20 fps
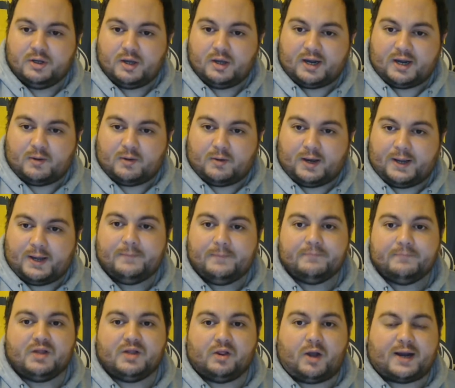Anyway,
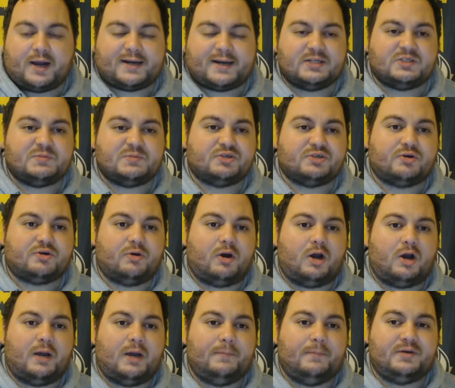like and
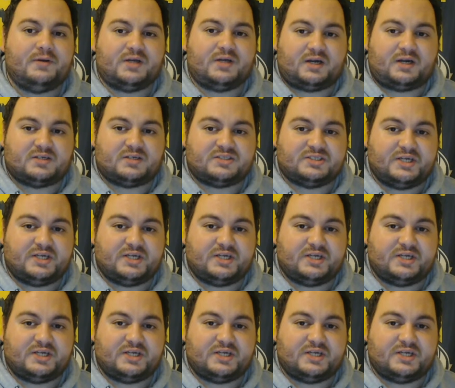subscribe, and I'll see